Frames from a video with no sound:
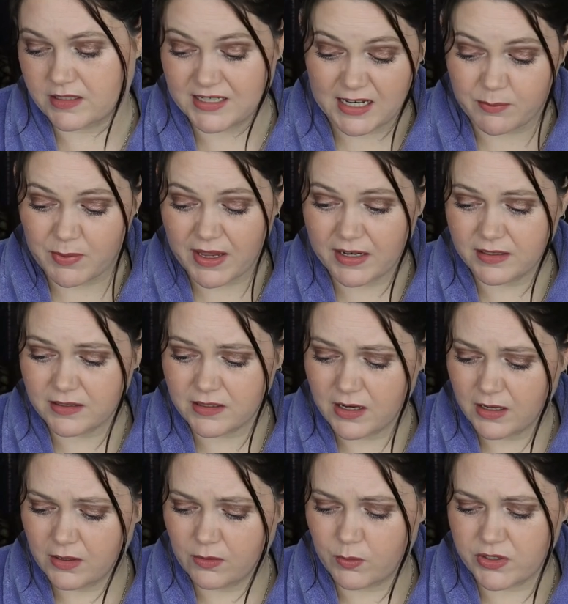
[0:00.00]
Deep End,
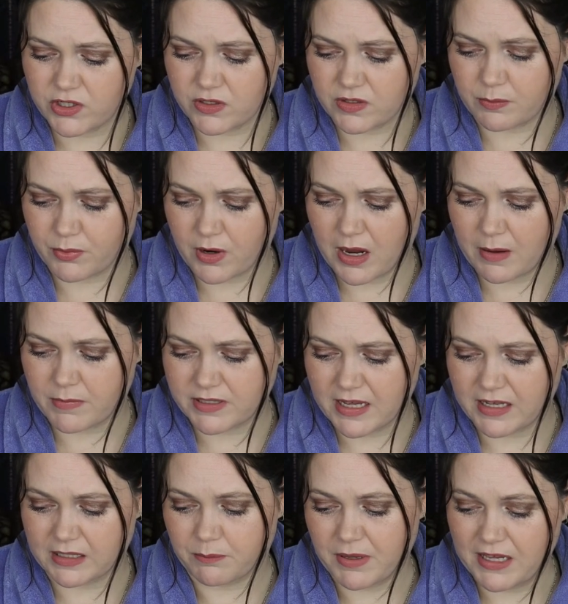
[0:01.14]
which is a bright
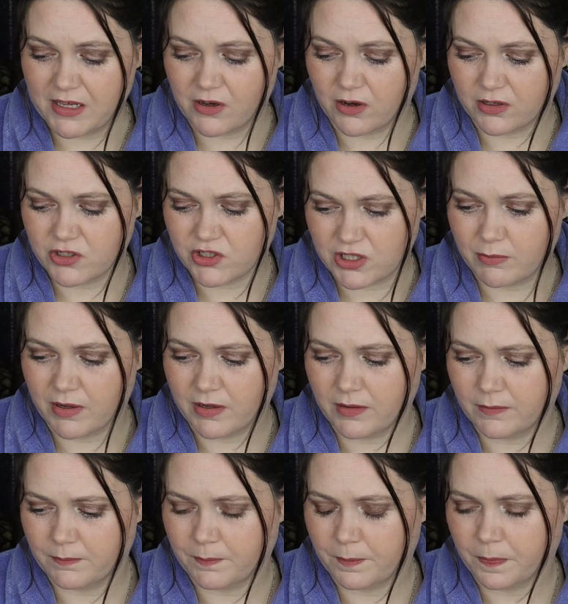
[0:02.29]
metallic peacock shimmer.
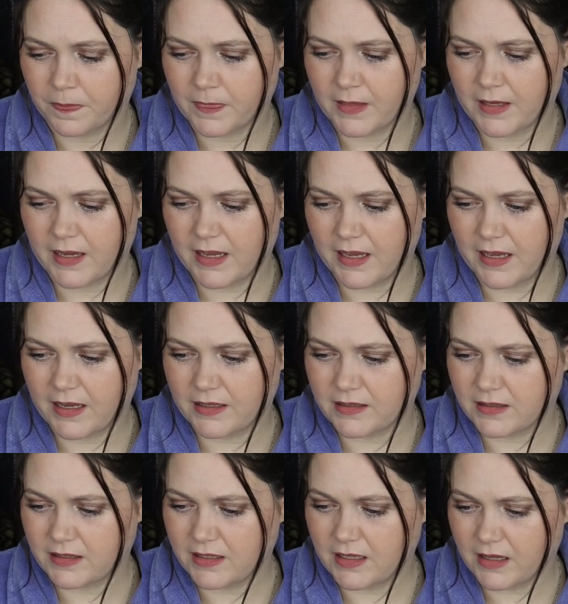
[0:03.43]
And
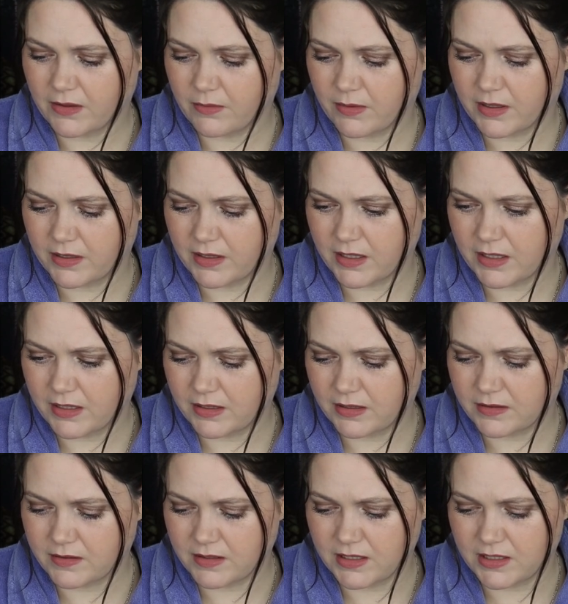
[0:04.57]
the other one
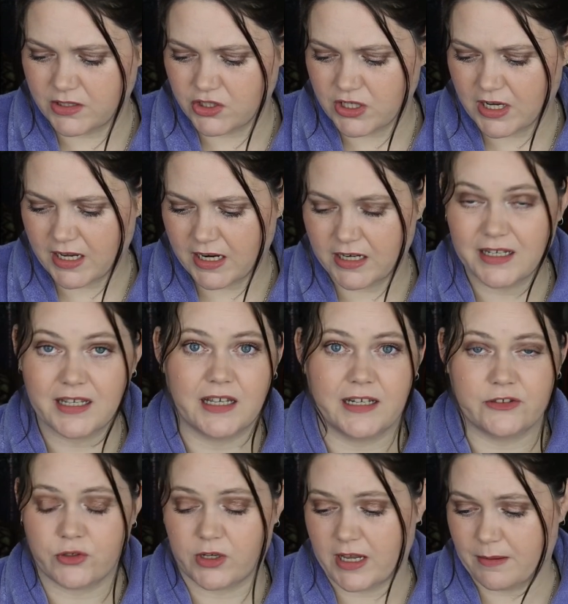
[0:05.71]
is the shade
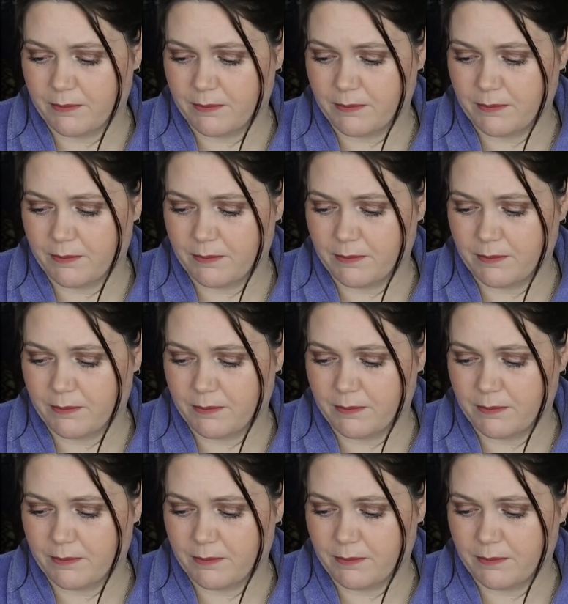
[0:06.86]
Electric